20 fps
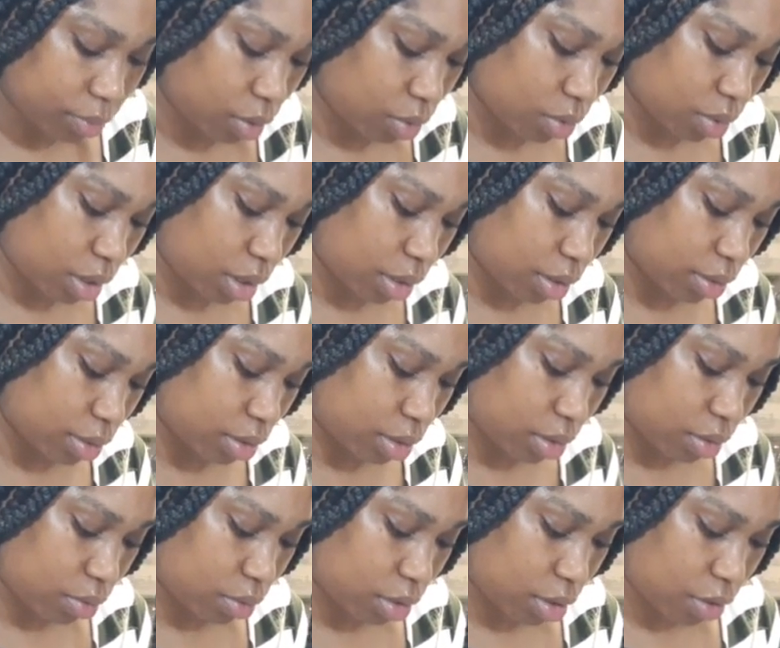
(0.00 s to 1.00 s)
Okay,
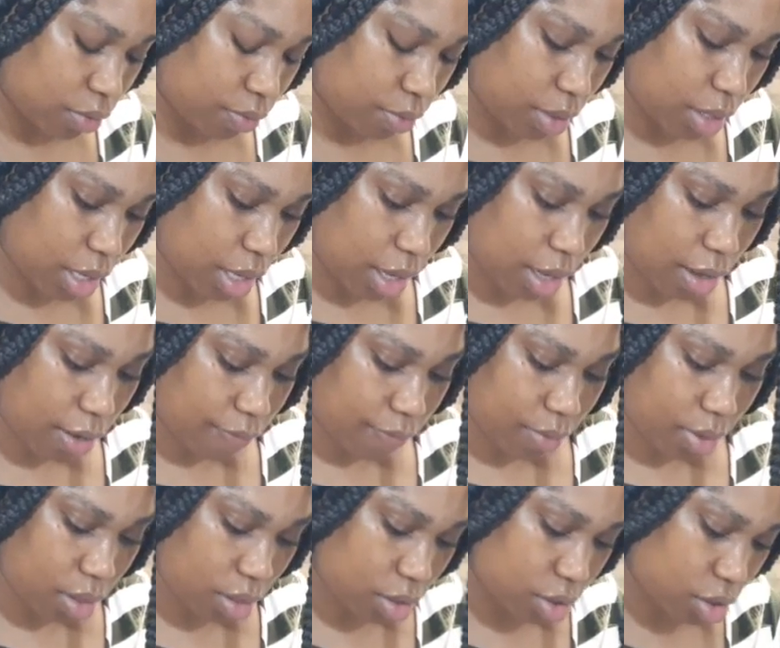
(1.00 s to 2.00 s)
so there we have
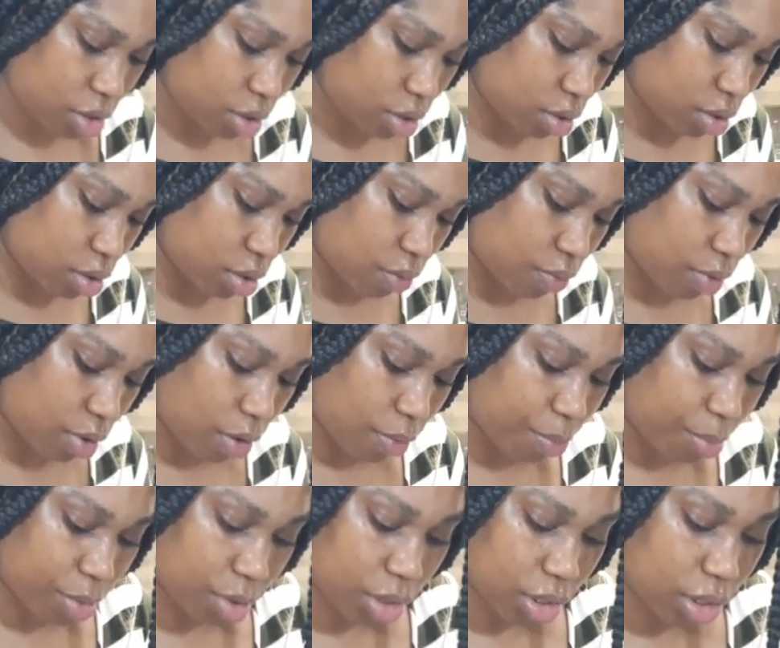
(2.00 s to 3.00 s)
it. Now we're gonna
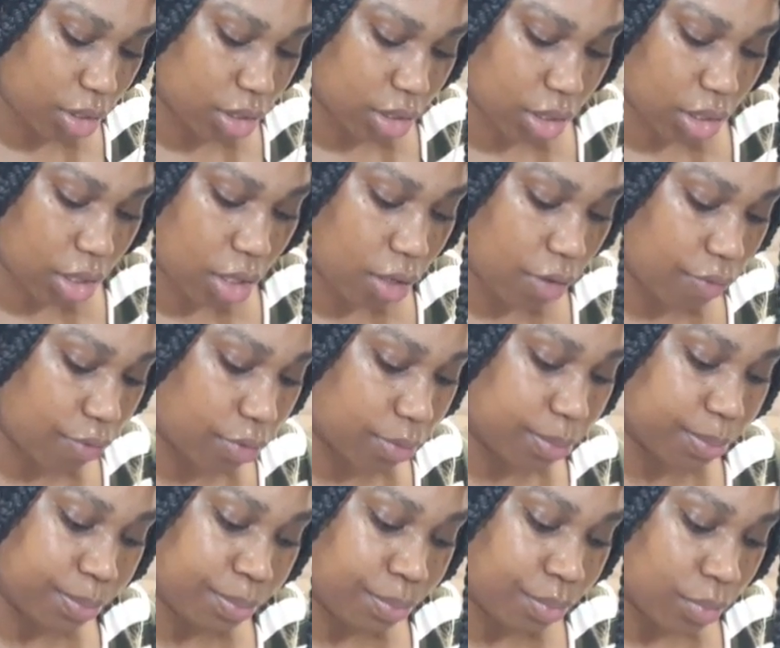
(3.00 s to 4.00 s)
put these in the oven
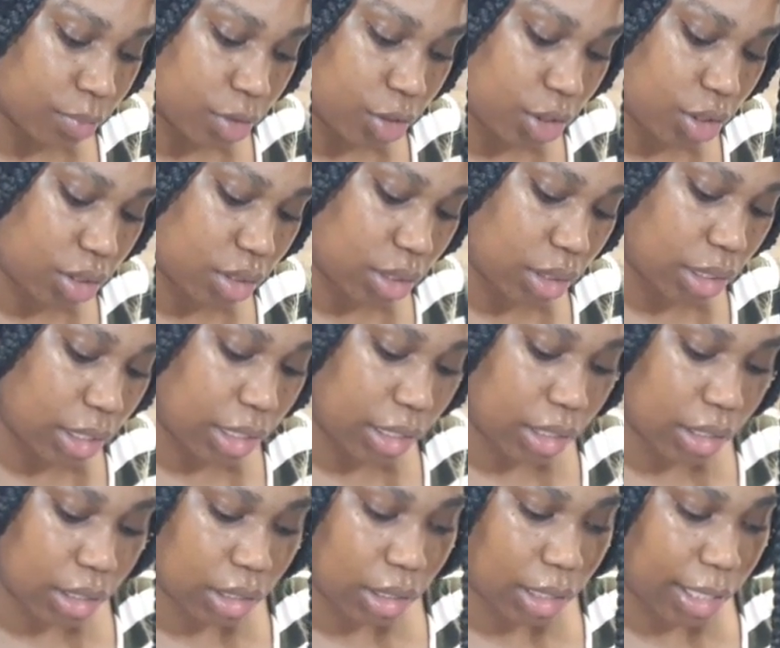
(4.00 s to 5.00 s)
just to let
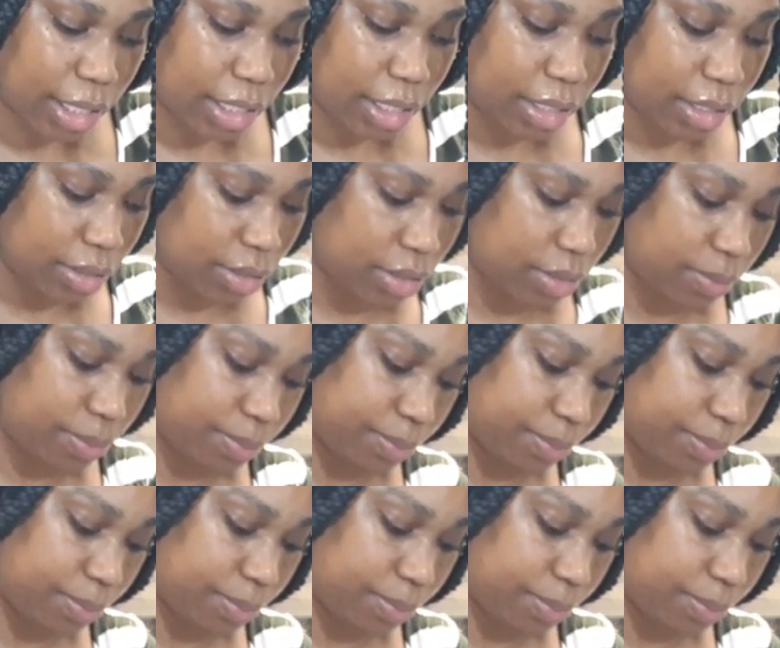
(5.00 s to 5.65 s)
the glaze,